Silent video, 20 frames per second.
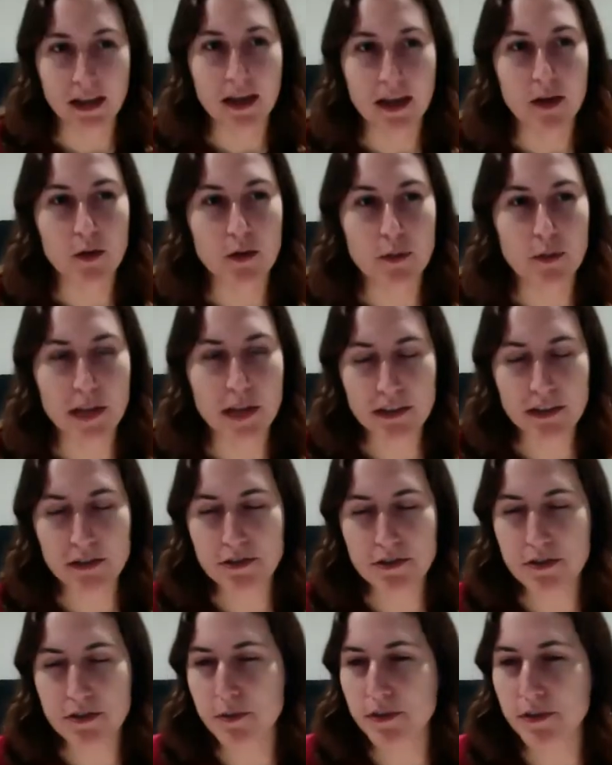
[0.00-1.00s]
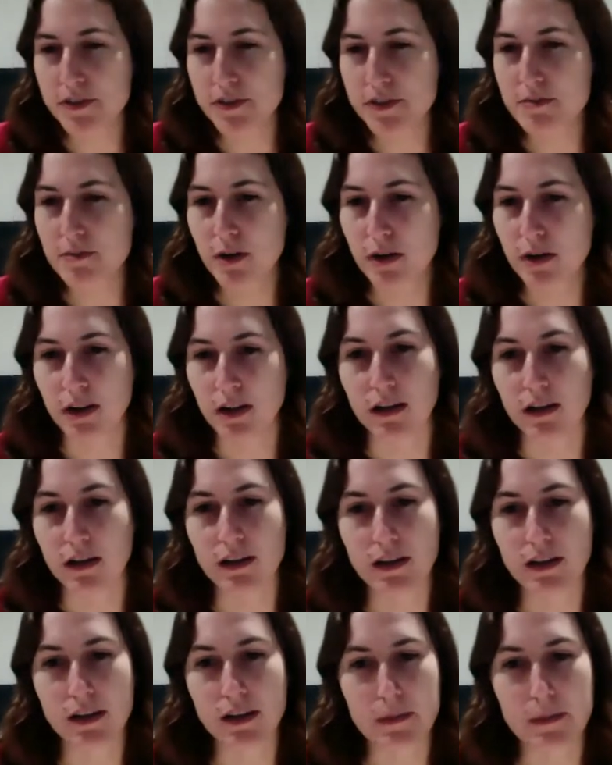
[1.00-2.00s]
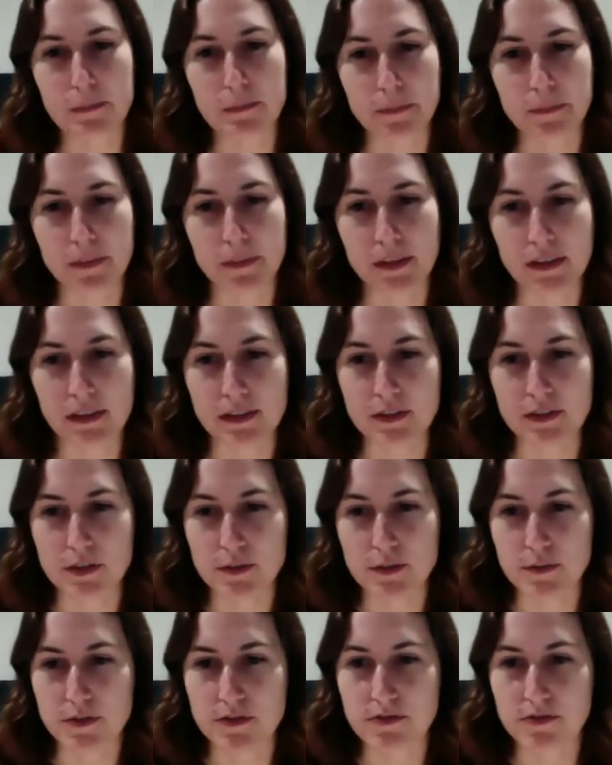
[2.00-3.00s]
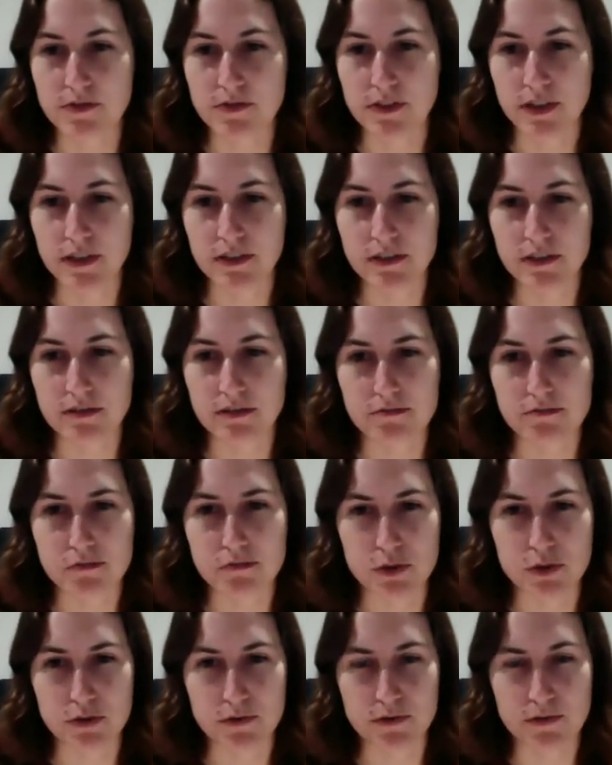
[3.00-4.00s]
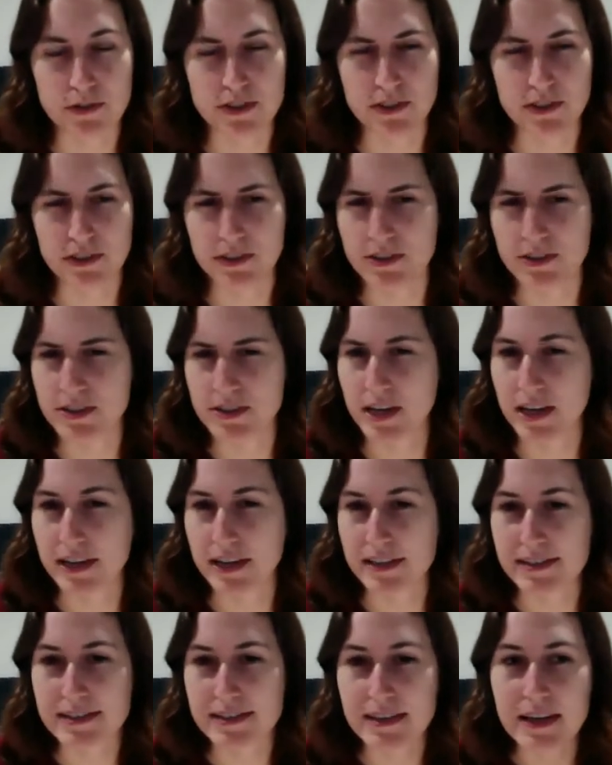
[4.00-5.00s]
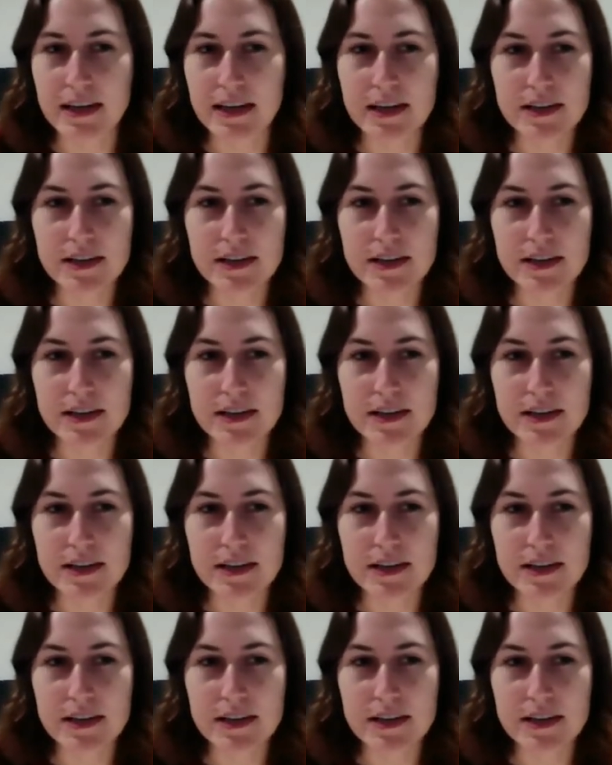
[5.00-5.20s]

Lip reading: Well, black holes are pretty small in terms of their sort of physical size.